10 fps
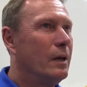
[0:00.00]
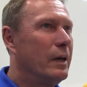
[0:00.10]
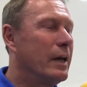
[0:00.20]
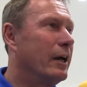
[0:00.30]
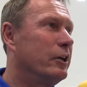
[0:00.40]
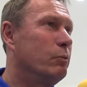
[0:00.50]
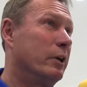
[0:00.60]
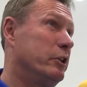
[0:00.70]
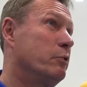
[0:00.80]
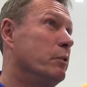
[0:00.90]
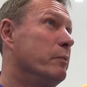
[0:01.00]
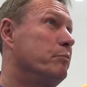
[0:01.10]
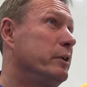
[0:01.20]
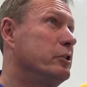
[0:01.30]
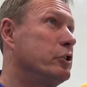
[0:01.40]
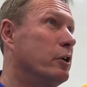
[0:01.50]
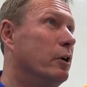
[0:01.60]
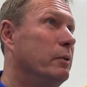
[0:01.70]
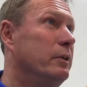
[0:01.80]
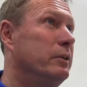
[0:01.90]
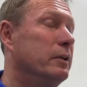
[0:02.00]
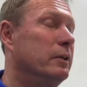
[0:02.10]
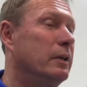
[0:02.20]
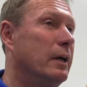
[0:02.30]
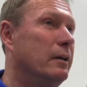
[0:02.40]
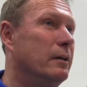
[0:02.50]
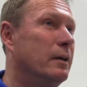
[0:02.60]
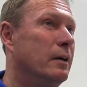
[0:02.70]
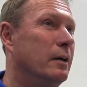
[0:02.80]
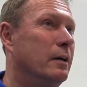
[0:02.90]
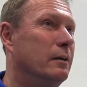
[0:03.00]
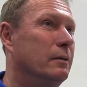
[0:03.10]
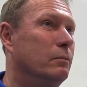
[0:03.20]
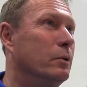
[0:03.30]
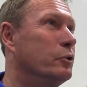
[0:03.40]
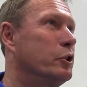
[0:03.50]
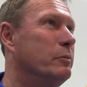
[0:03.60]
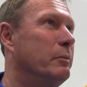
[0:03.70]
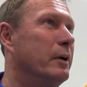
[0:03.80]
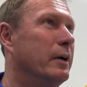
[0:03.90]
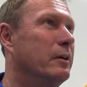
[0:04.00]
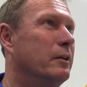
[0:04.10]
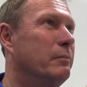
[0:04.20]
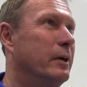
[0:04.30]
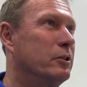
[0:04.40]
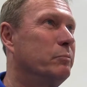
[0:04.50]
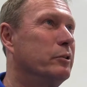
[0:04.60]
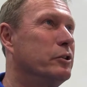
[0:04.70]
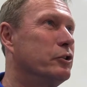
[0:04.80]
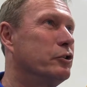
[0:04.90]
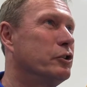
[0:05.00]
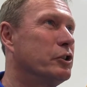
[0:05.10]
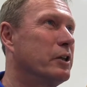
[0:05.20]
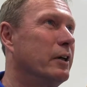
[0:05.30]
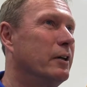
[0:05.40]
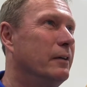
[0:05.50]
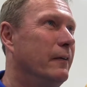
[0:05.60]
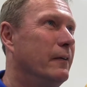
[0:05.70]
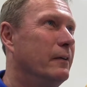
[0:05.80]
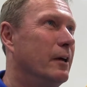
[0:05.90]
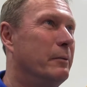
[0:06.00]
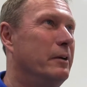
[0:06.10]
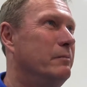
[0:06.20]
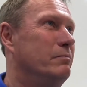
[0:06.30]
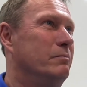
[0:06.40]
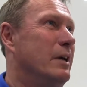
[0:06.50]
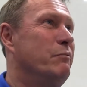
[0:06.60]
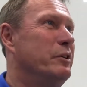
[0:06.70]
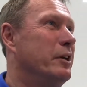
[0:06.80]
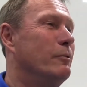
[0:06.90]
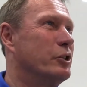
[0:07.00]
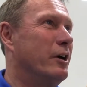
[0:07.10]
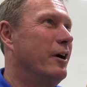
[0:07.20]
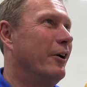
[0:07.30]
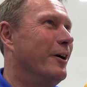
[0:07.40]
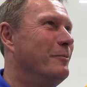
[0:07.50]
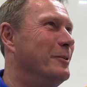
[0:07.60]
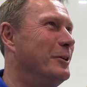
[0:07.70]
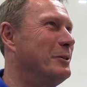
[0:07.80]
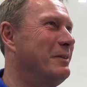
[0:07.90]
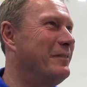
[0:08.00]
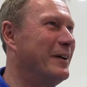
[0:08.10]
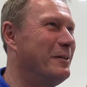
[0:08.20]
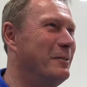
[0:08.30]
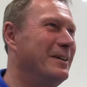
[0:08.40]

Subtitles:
Yeah, I did Grand Prix to start with, and then World Superbike, and then back to British, as you say. I mean, every year was a highlight, really, to be fair.